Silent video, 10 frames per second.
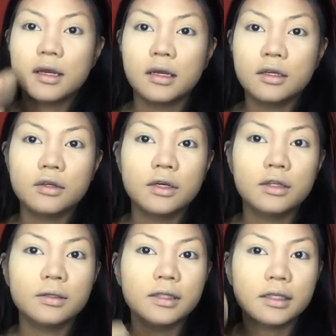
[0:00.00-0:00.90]
I know I
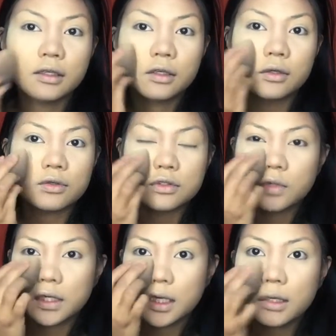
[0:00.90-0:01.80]
look like a ghost
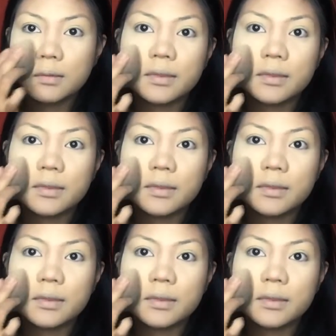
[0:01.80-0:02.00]
right now,